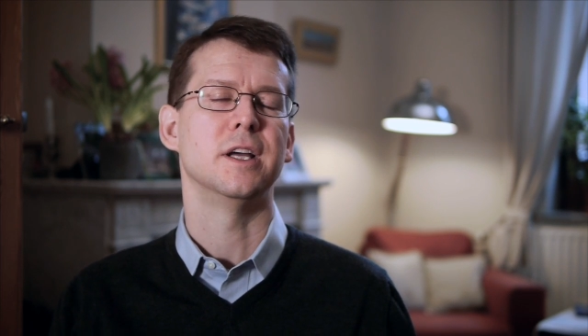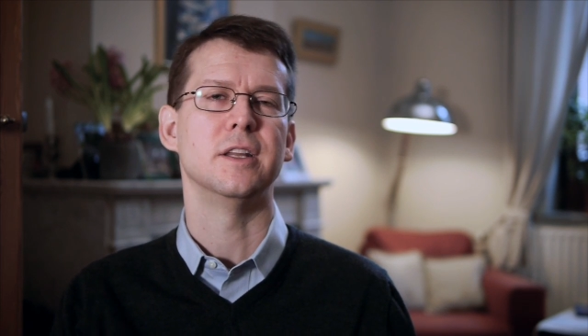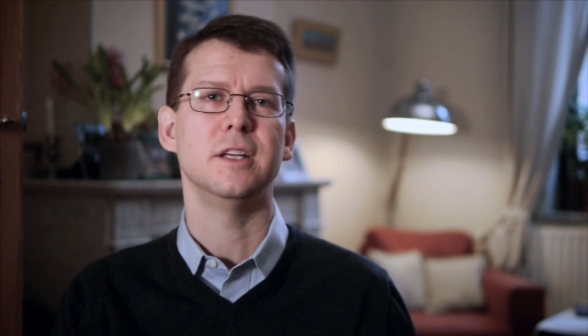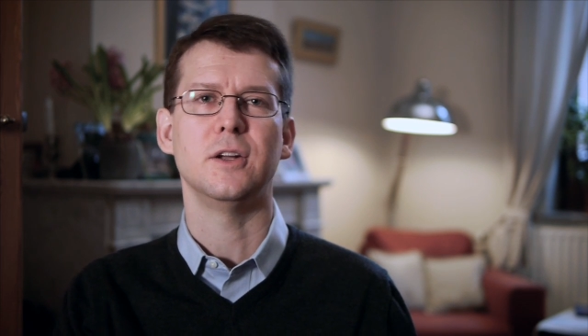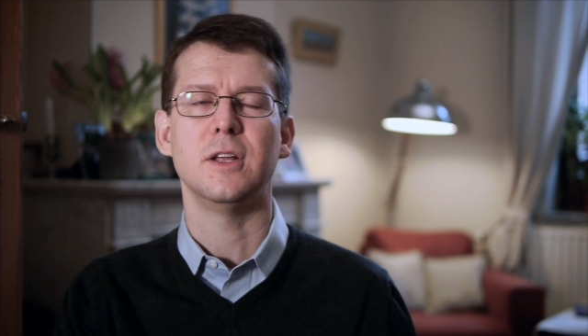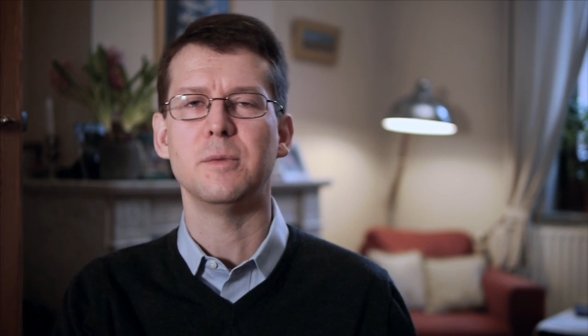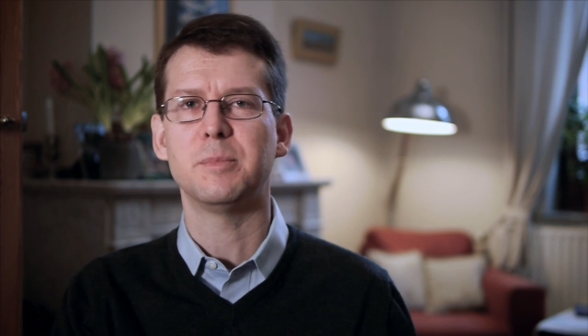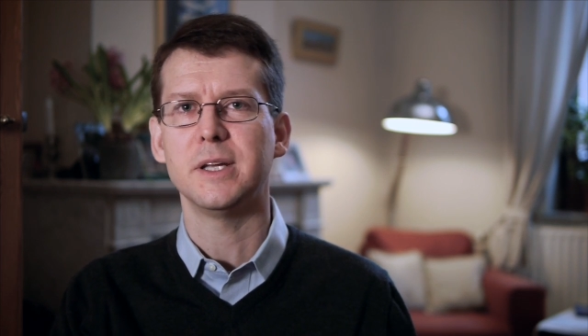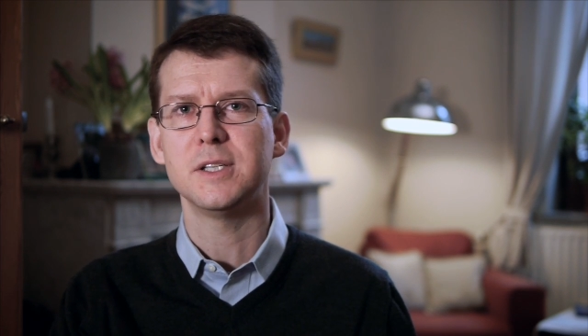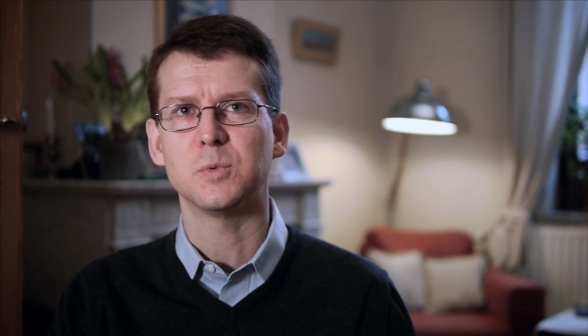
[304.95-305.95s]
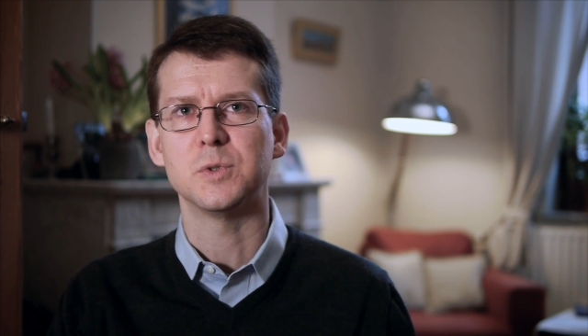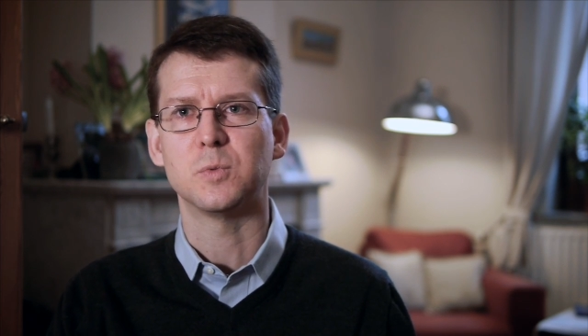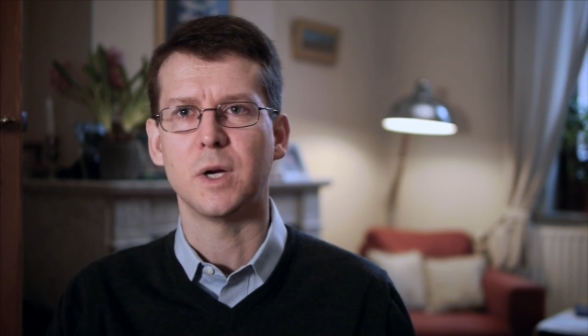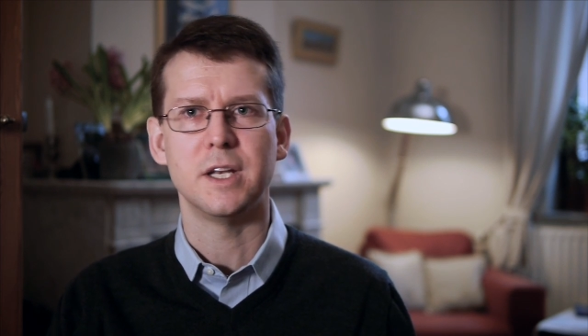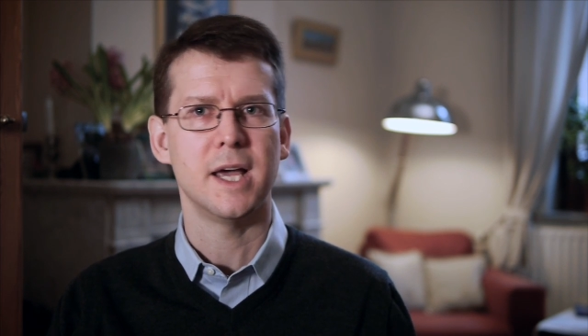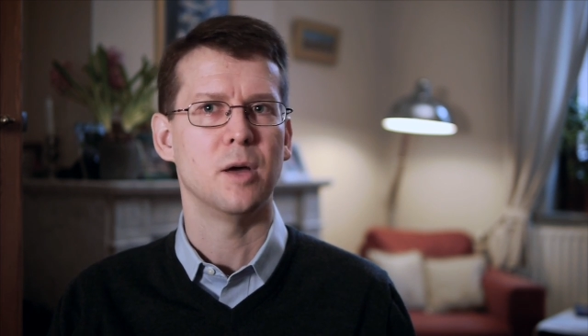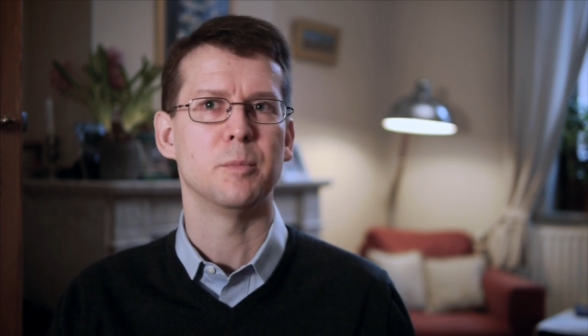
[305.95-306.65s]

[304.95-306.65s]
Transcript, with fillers: And you know, the place was run down.